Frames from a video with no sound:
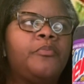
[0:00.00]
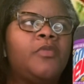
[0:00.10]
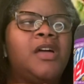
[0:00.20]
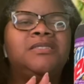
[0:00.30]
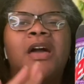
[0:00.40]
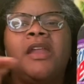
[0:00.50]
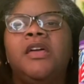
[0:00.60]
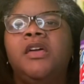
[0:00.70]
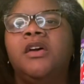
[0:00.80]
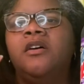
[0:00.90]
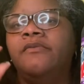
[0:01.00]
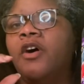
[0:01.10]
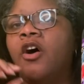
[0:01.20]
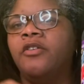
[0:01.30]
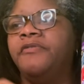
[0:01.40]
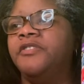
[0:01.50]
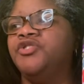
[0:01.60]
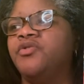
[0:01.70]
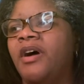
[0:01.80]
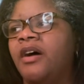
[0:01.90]
It's got a hint of the
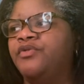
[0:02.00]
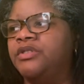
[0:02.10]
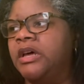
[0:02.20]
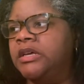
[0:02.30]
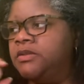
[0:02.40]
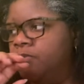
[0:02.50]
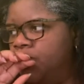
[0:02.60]
artificial aftertaste.